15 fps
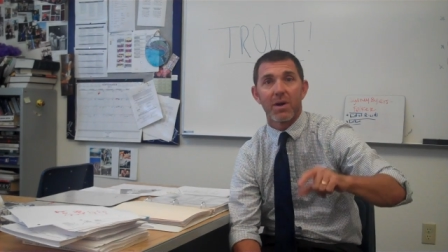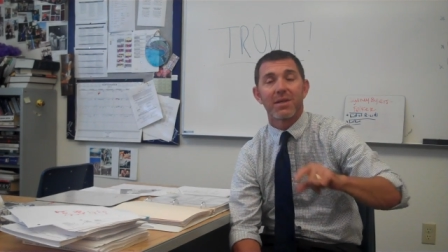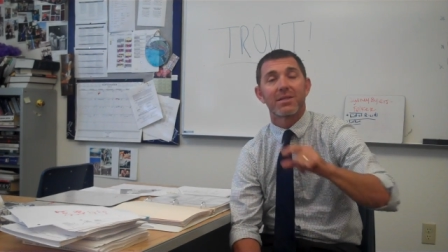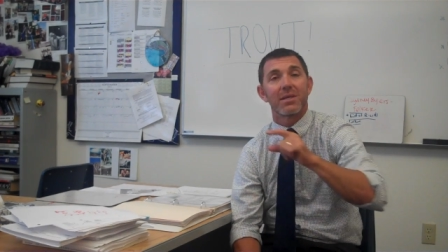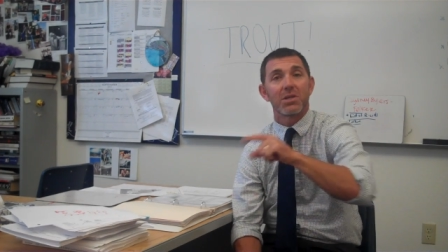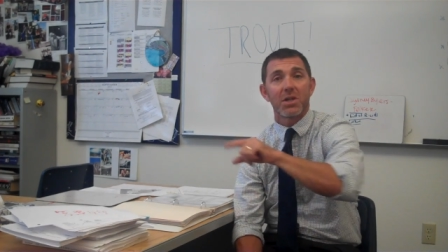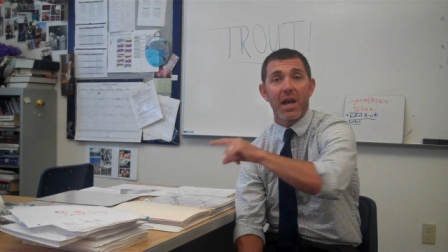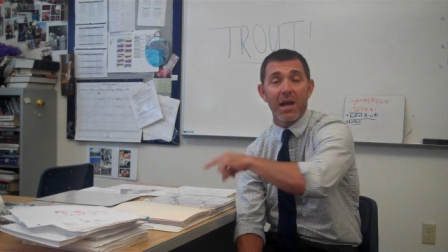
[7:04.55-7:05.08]
Whereas
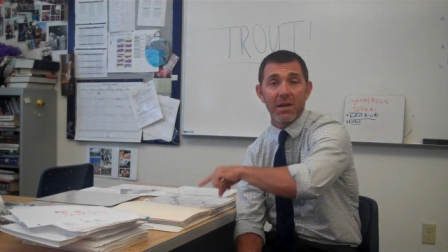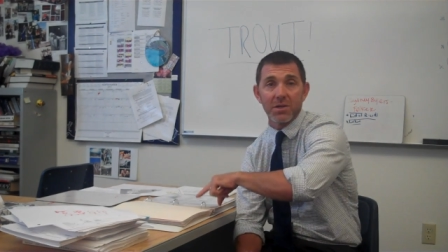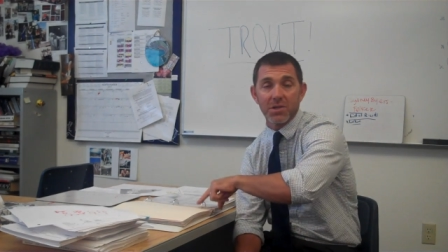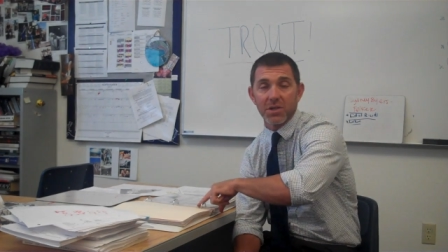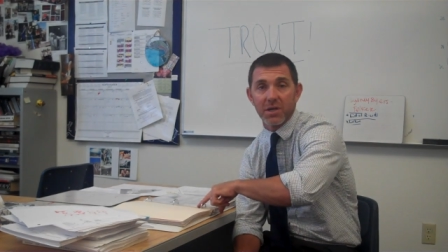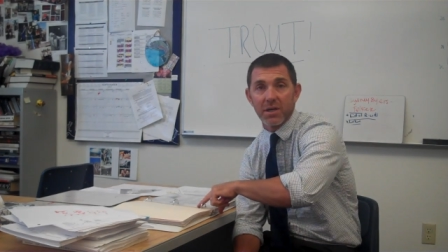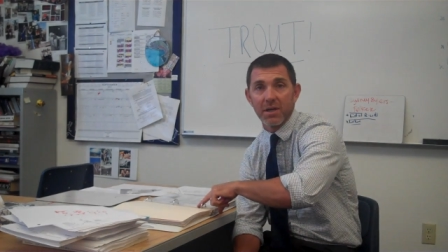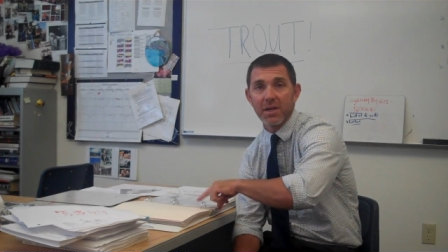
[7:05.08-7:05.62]
the
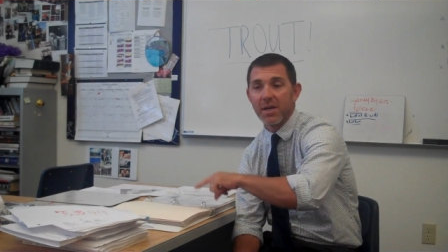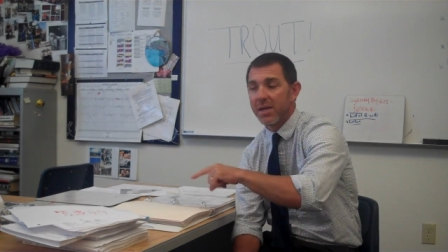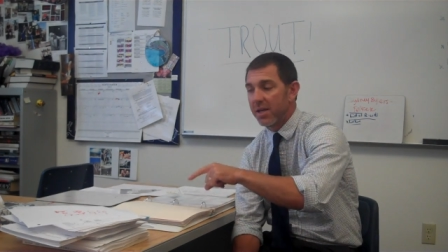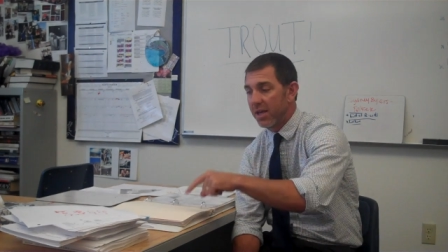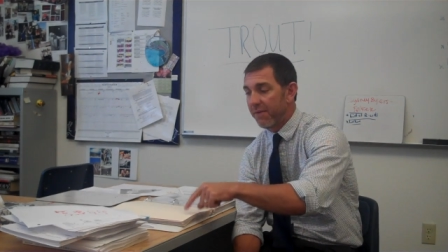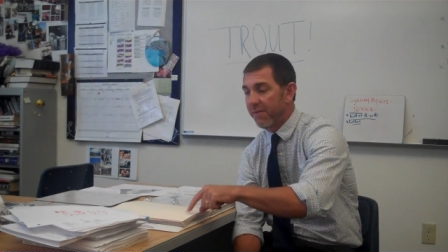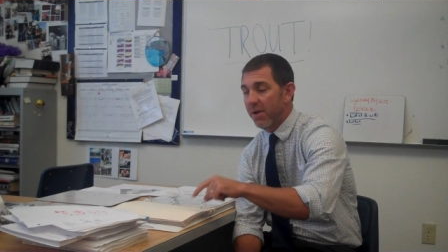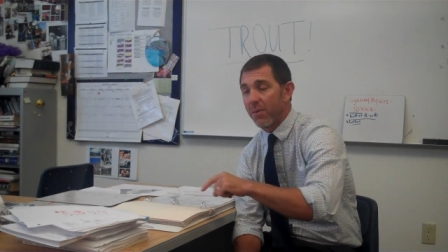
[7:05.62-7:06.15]
challenger,
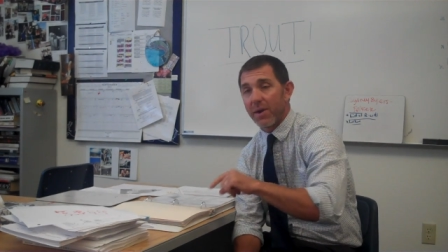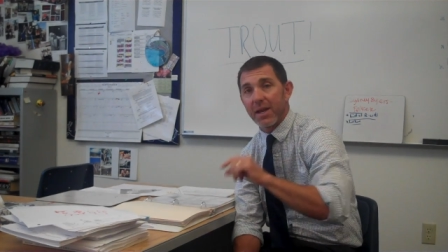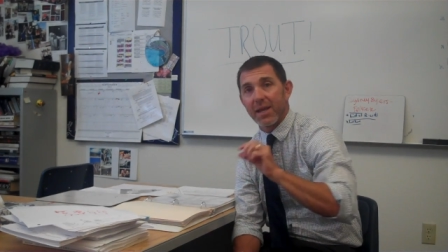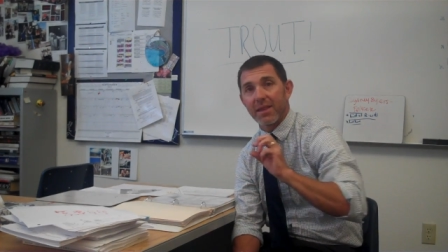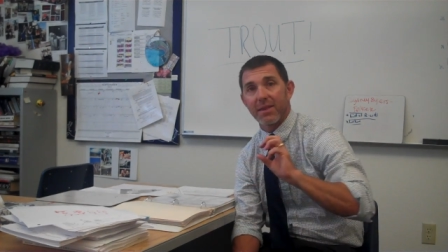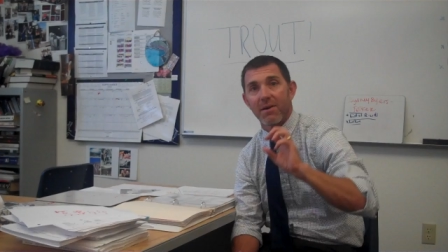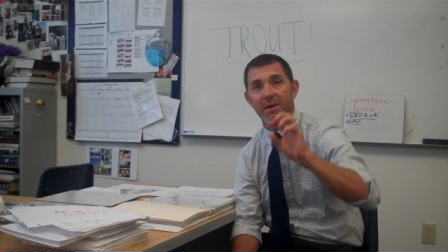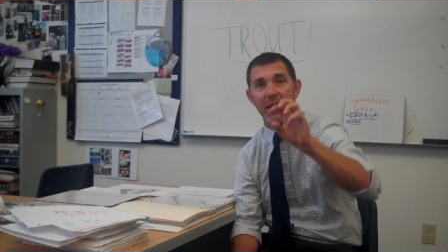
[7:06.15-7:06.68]
if they want to
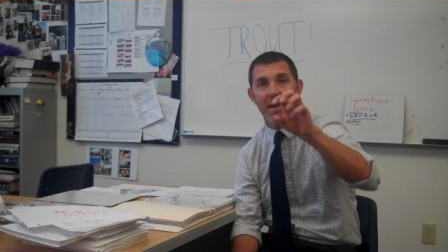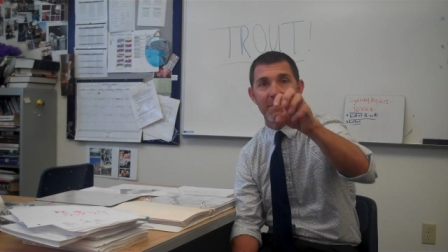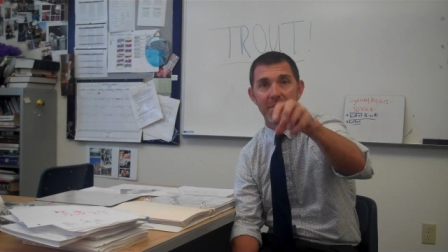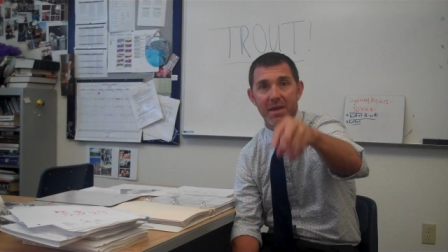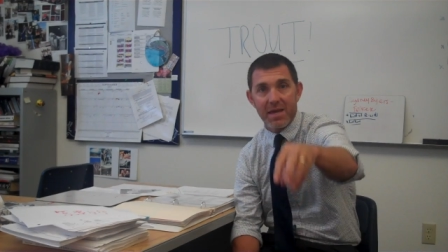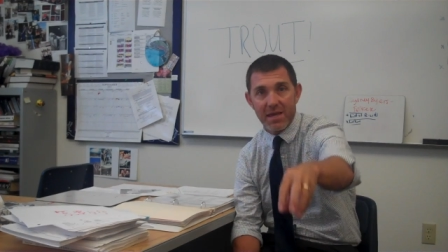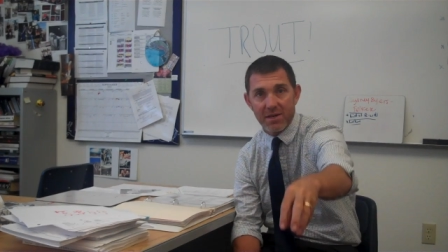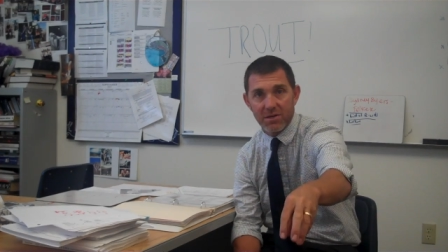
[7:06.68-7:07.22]
get their
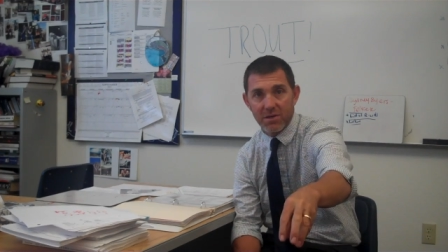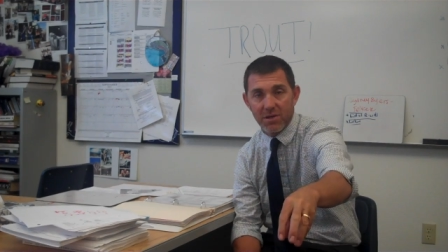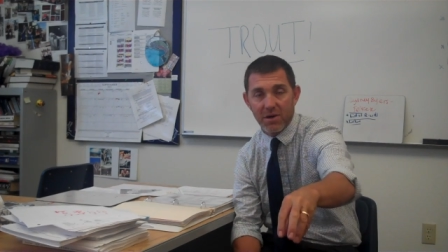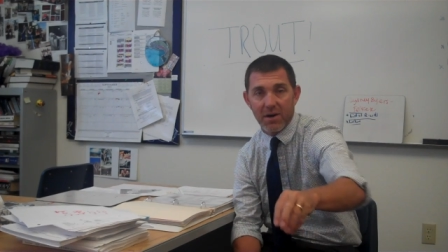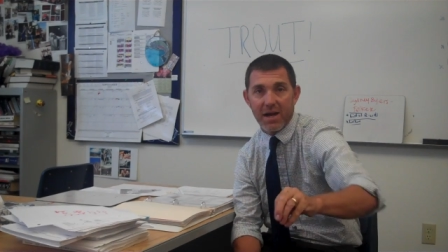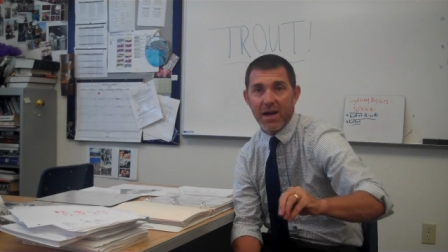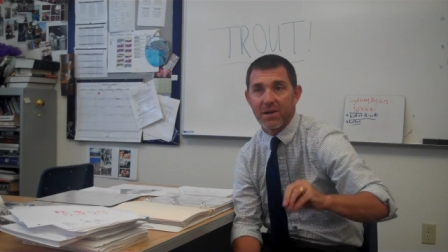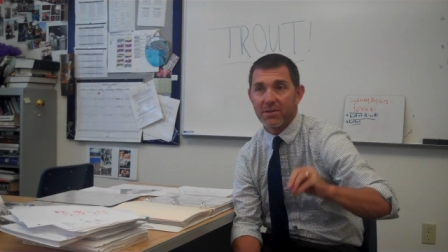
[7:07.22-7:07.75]
name into
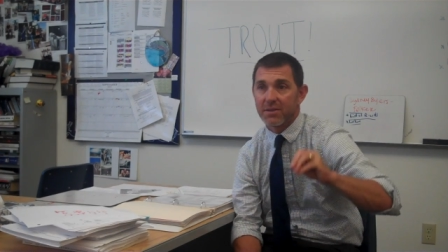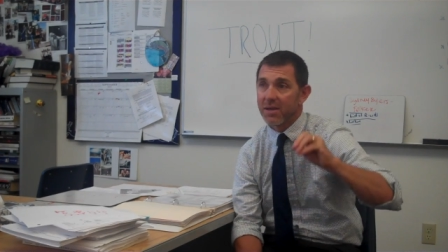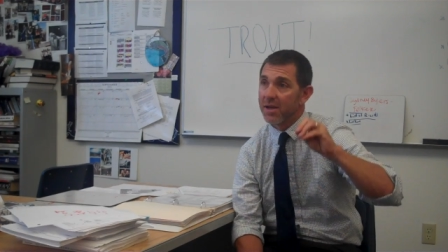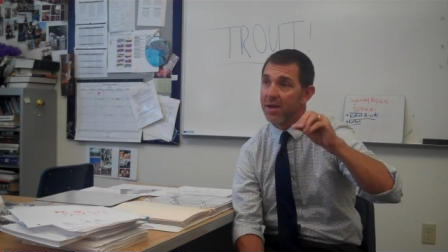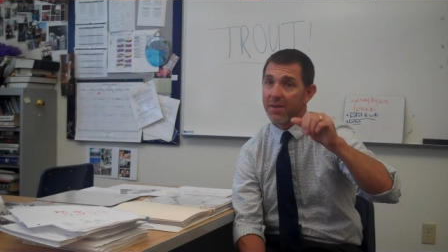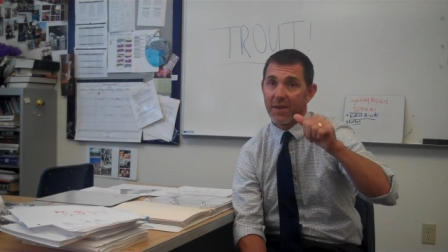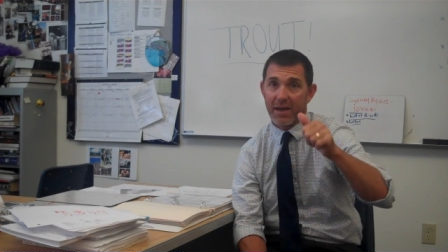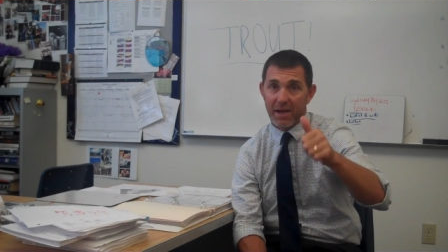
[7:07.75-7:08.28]
your house,
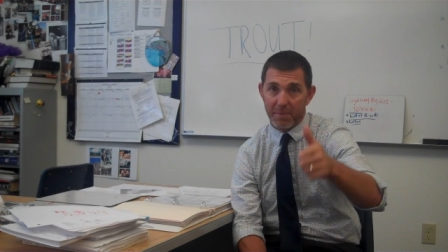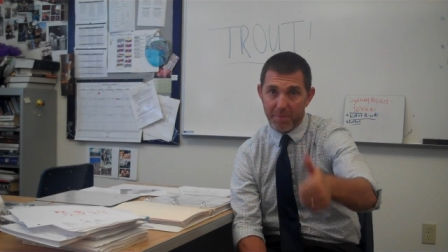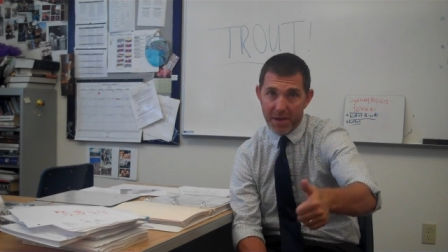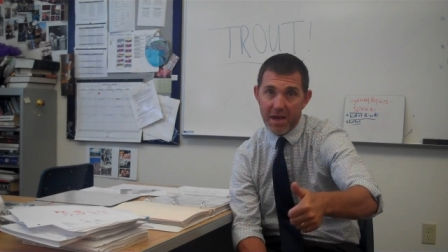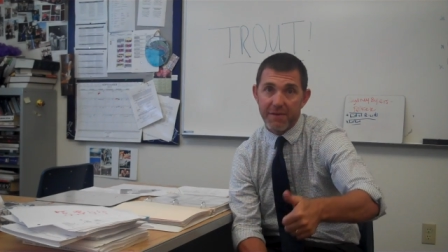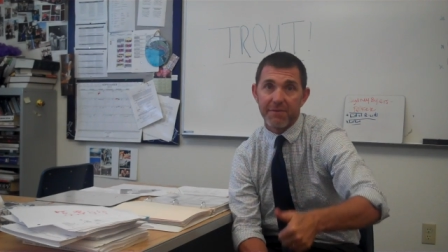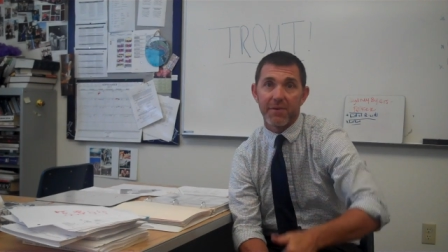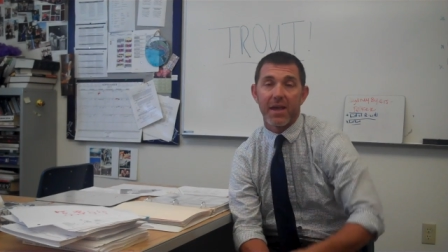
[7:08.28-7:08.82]
they got to
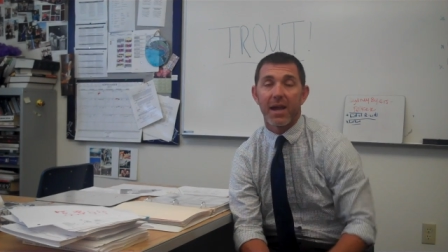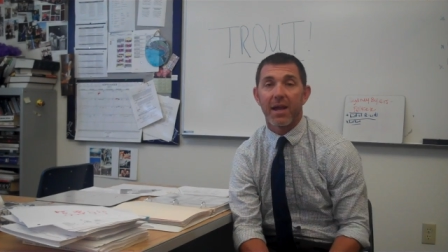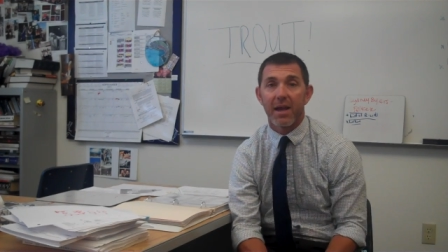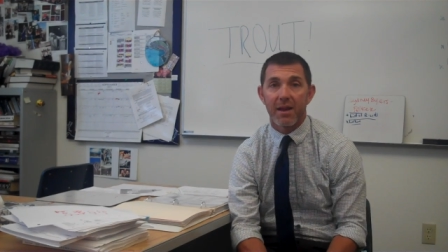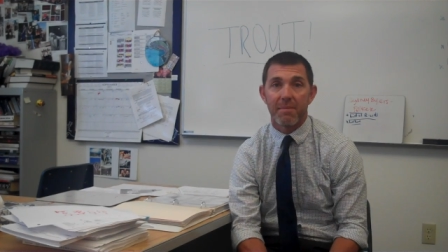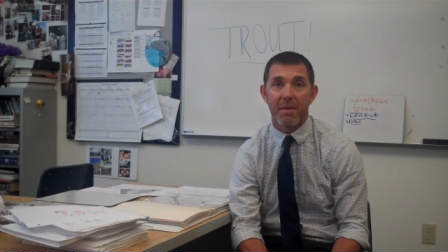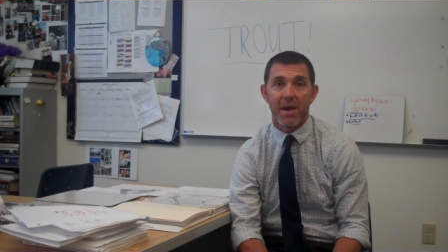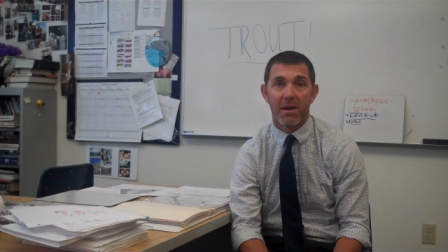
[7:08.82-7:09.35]
pay for that
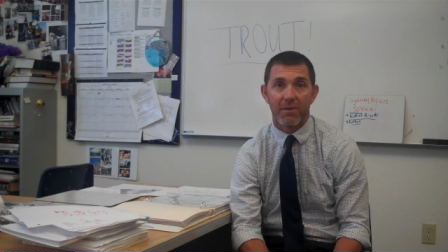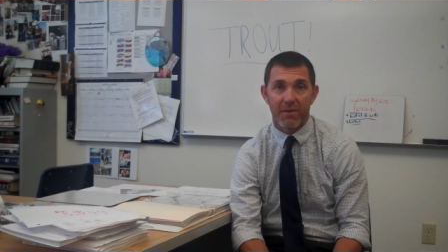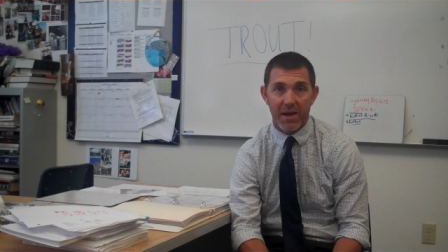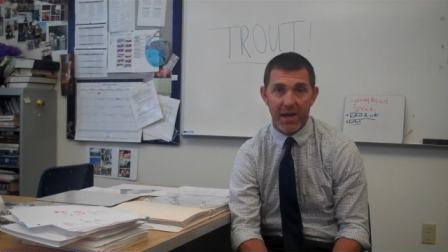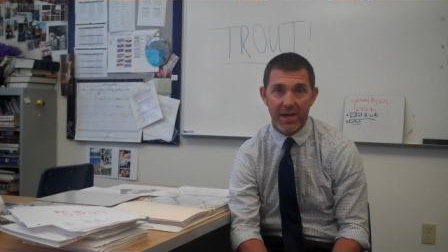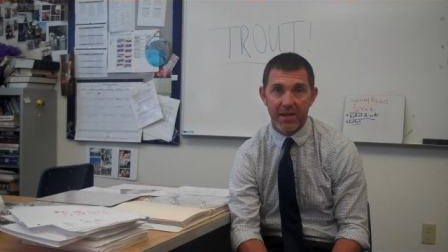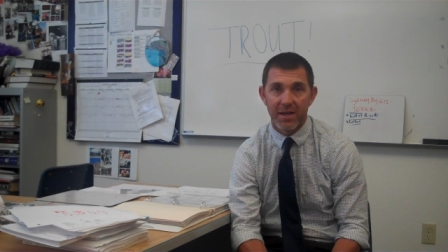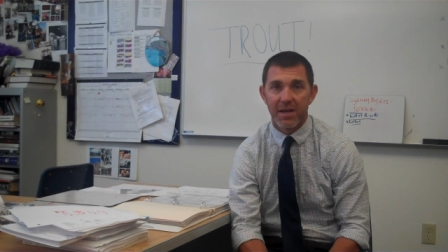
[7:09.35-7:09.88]
kind of mail,
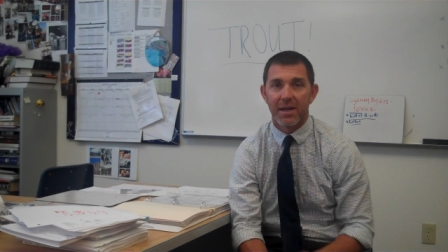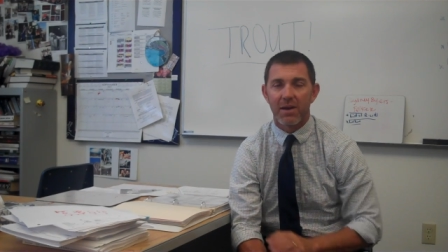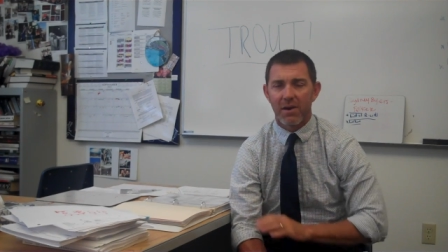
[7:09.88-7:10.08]
right?